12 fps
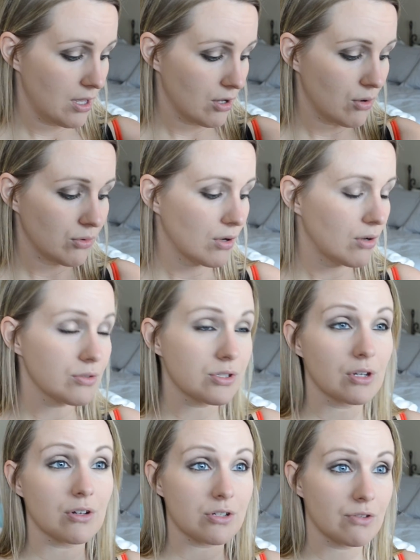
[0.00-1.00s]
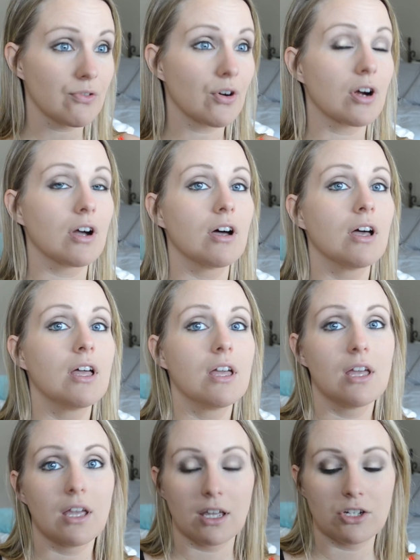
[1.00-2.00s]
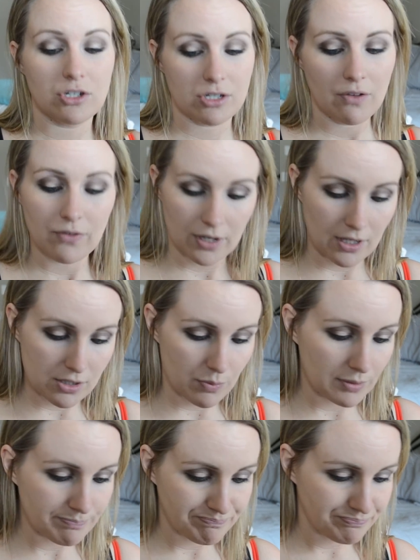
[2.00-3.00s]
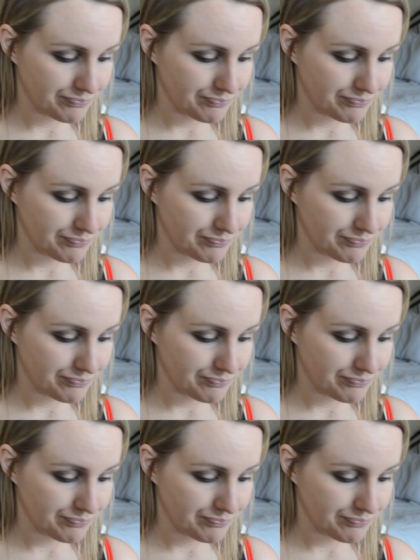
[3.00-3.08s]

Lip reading: go to Ulta or Sephora and get yourself a nice one.